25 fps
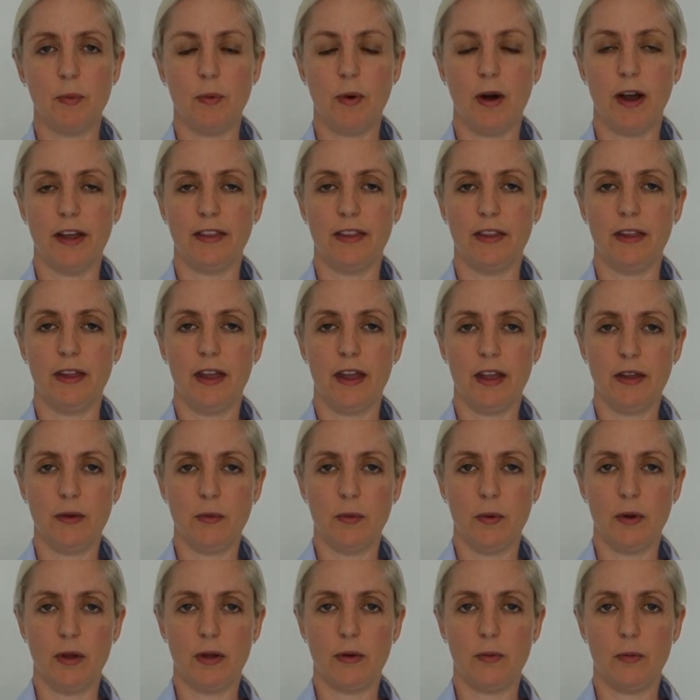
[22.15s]

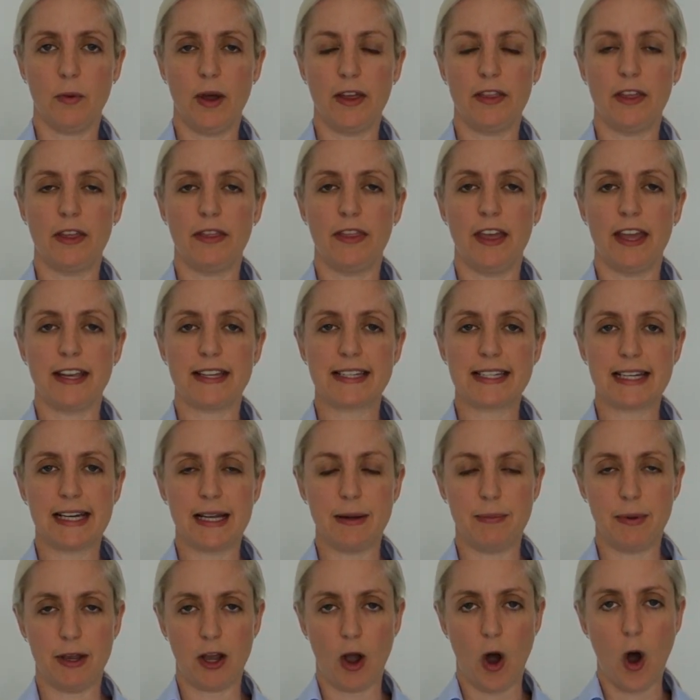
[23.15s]
whether they're
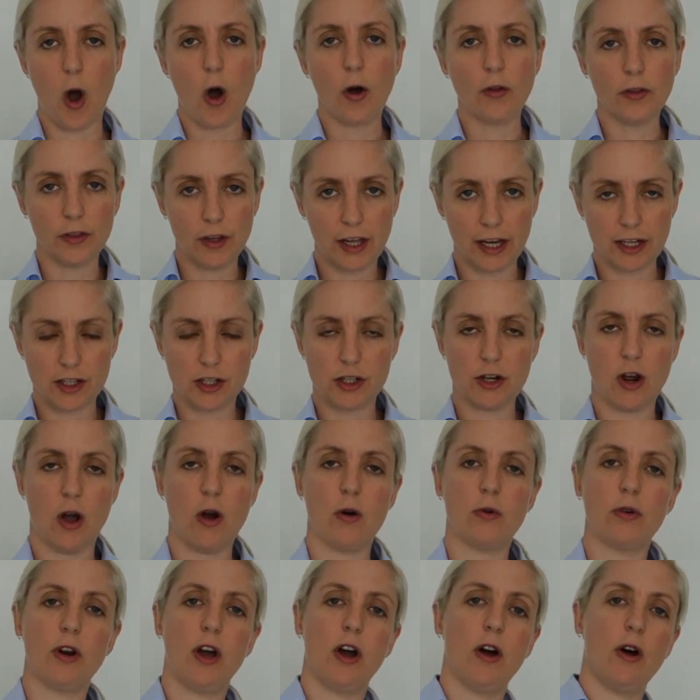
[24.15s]
sleeping on their
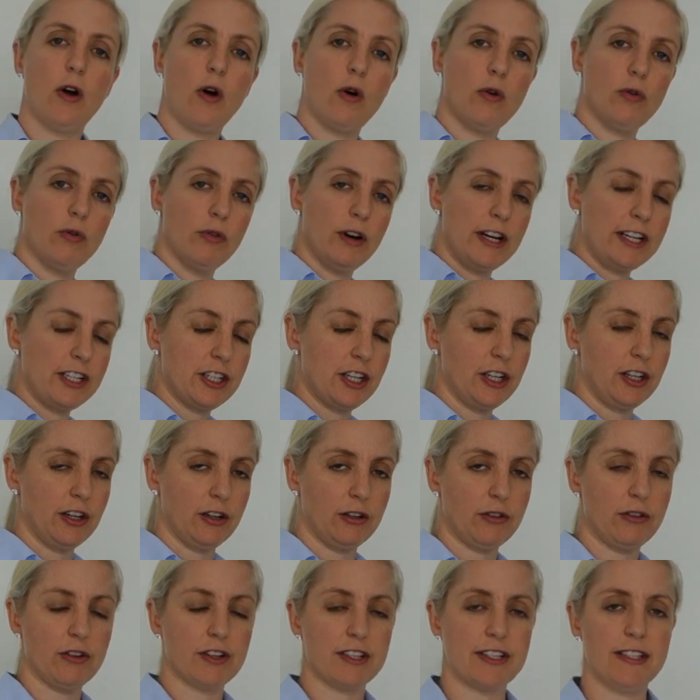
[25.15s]
shoulder or reaching
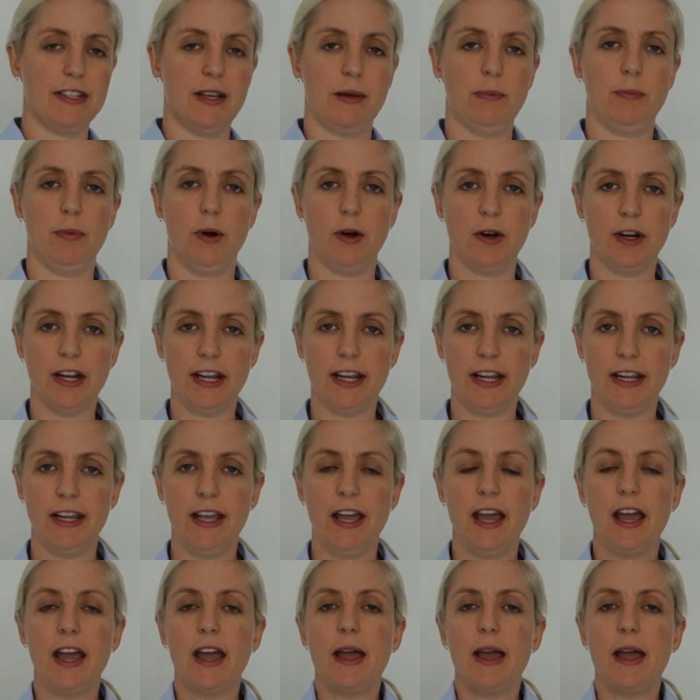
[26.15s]
across their body,